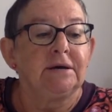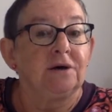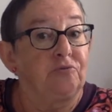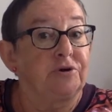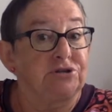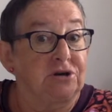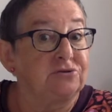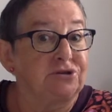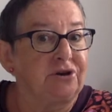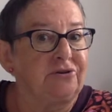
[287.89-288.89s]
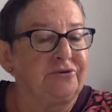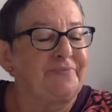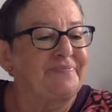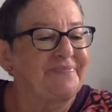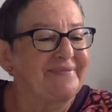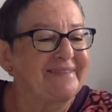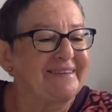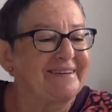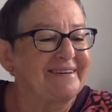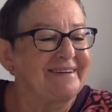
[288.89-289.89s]
of which I'll show you.
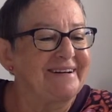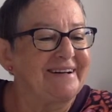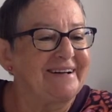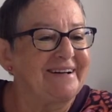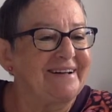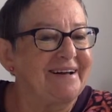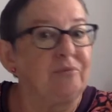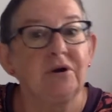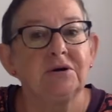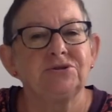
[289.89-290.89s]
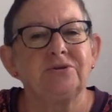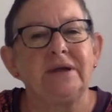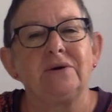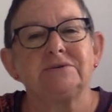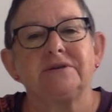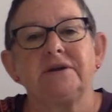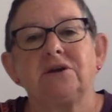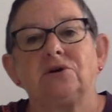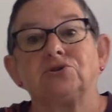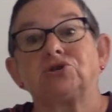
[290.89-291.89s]
And what I'll do now is I think
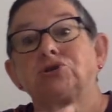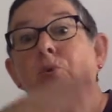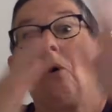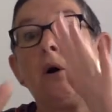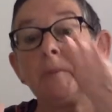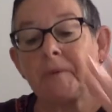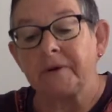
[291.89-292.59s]
I'll swap